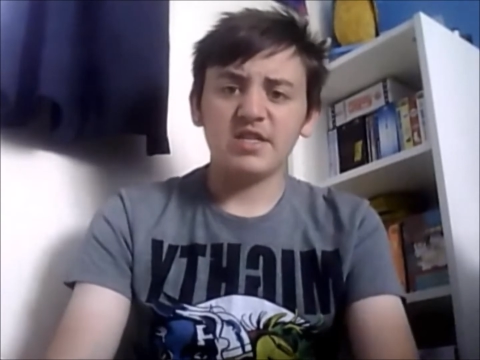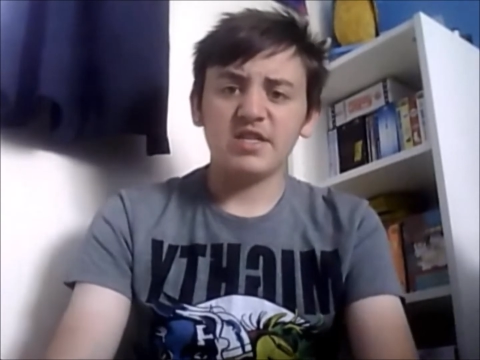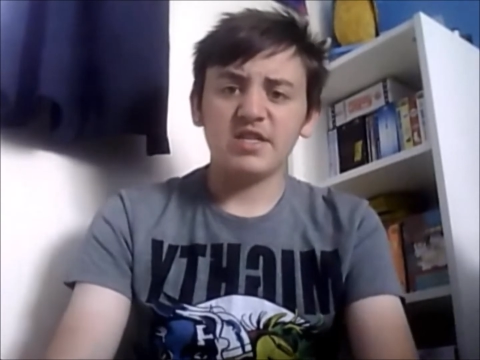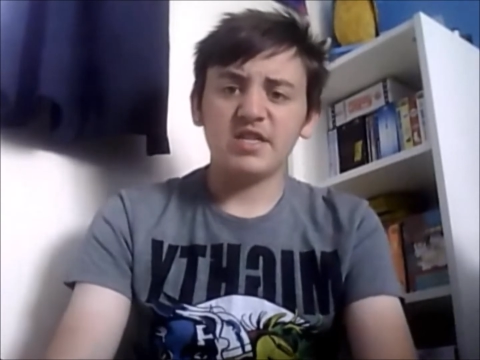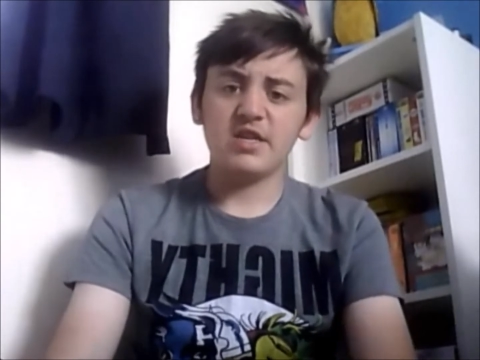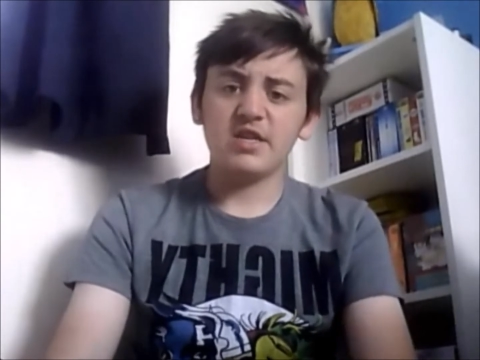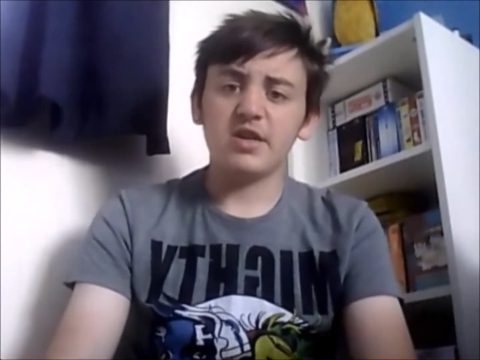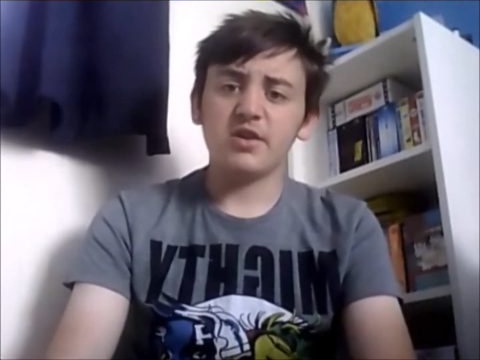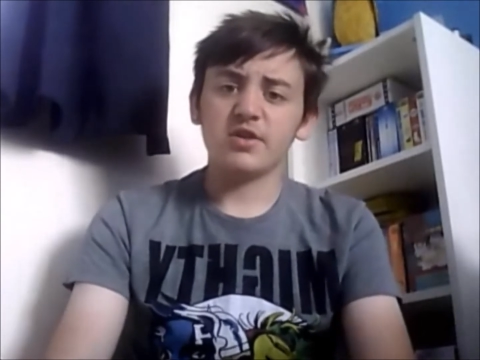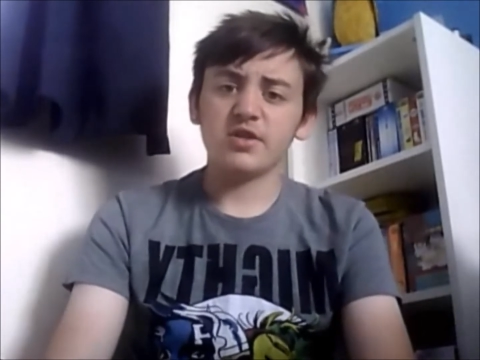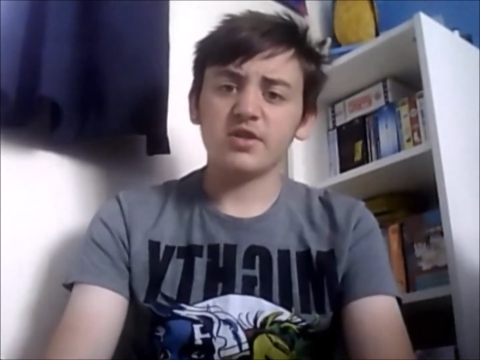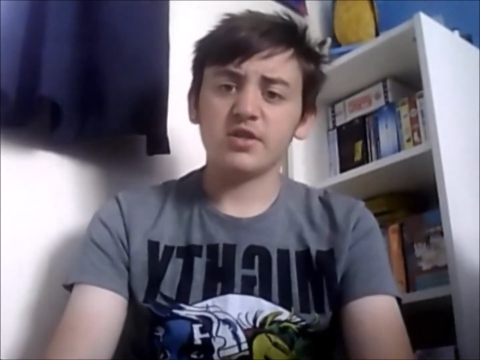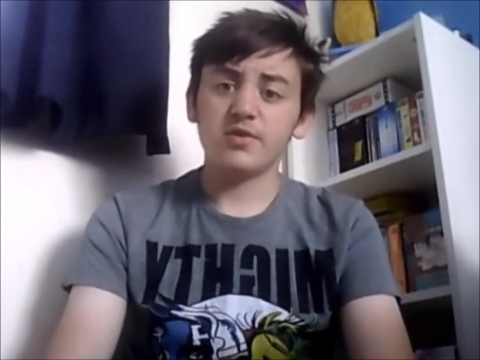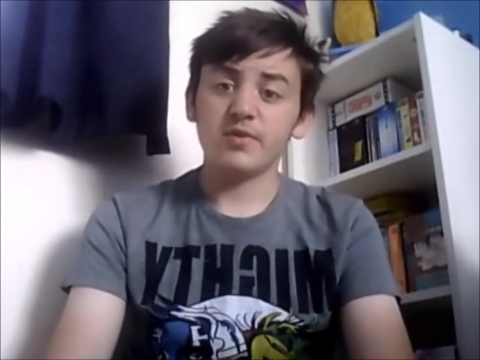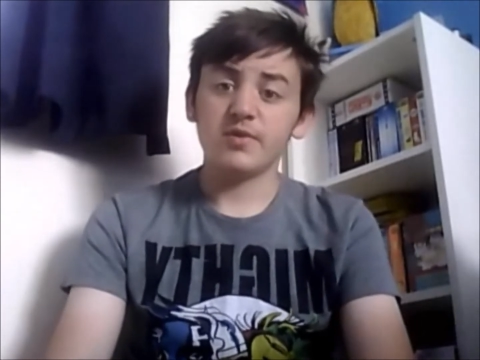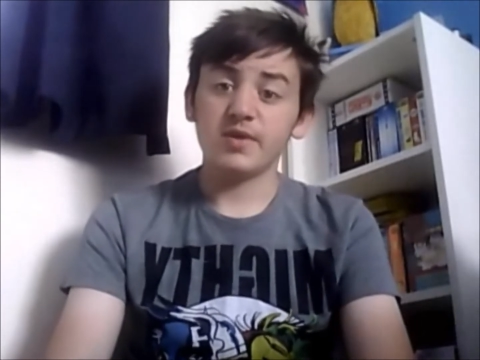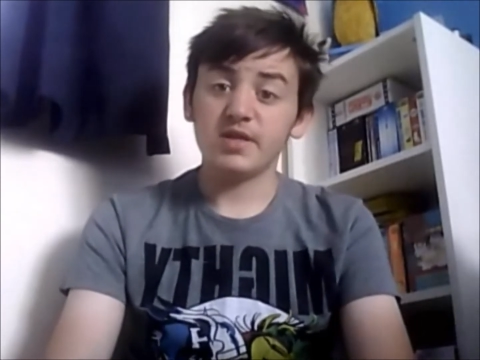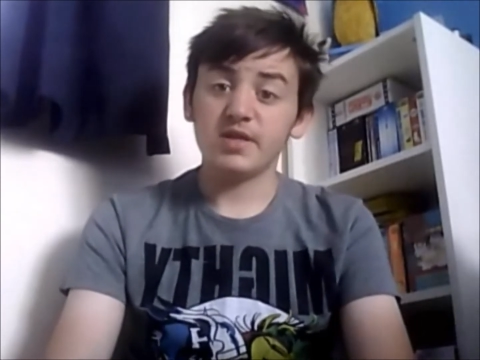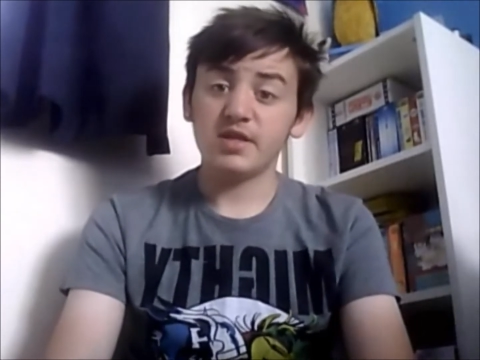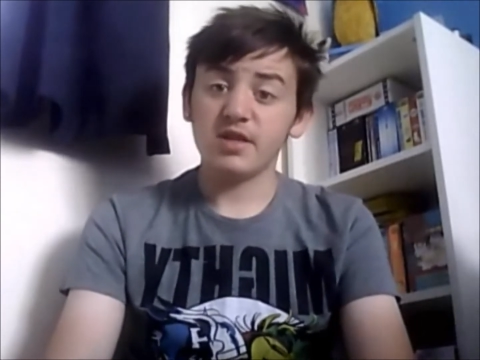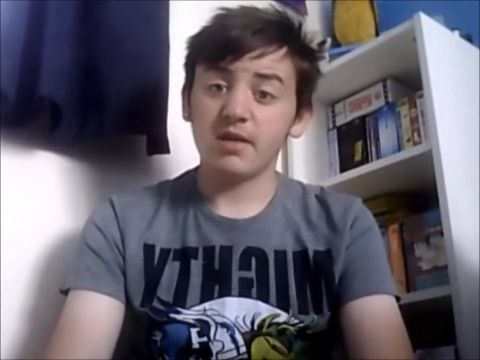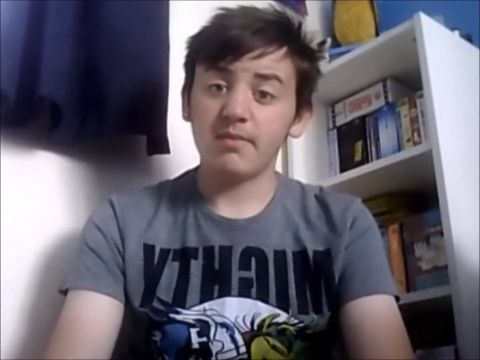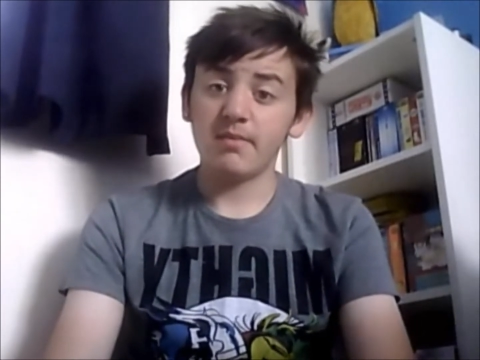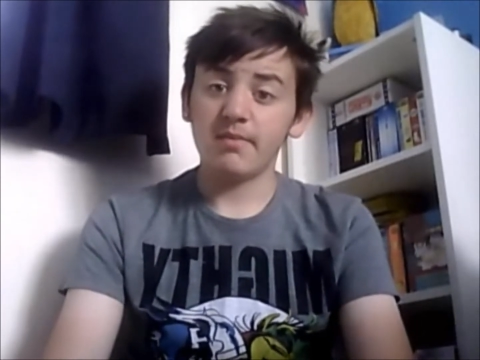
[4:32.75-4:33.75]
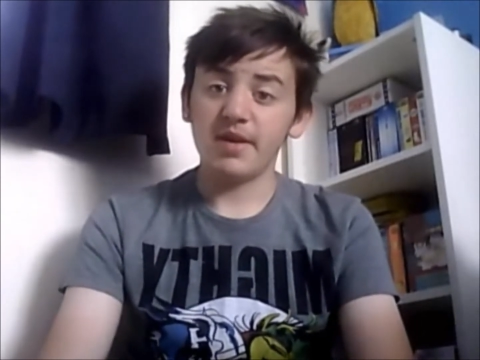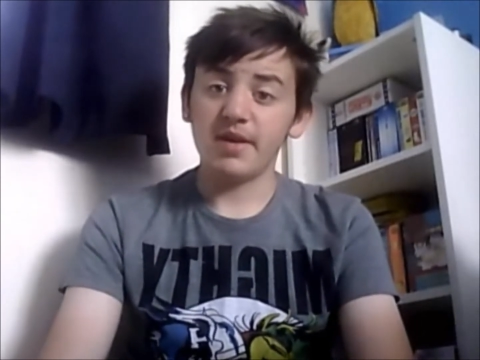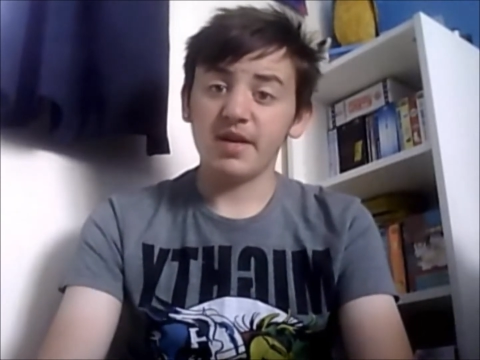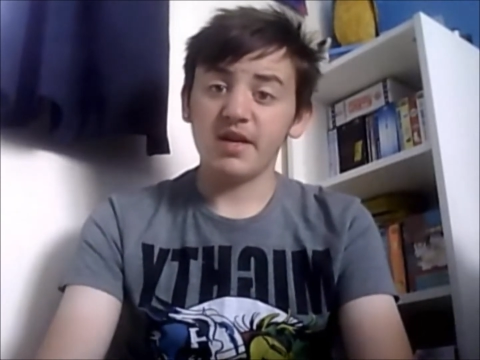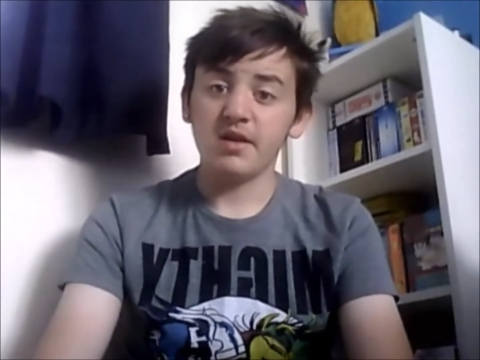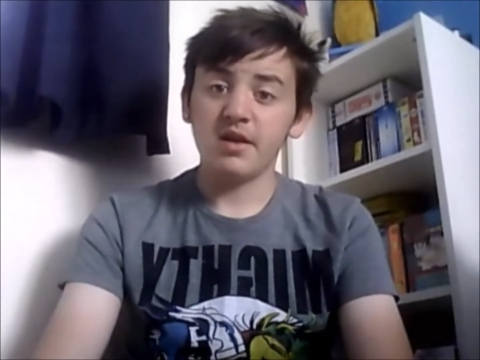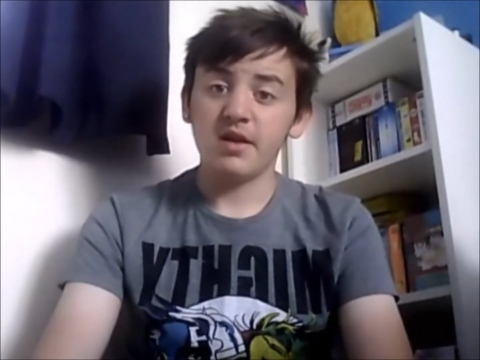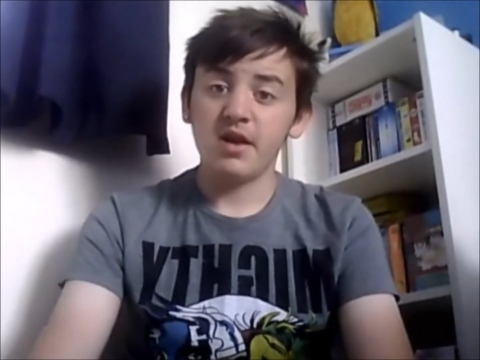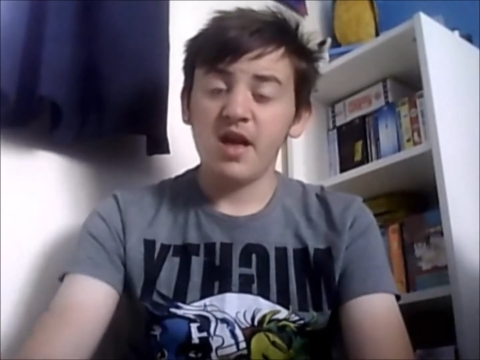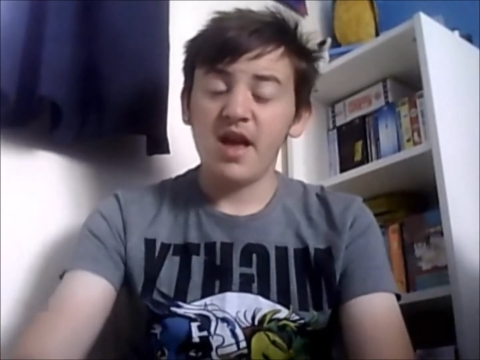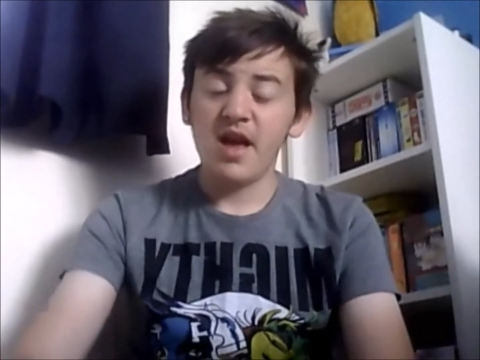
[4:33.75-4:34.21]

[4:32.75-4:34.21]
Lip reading: she goes into a sunbed,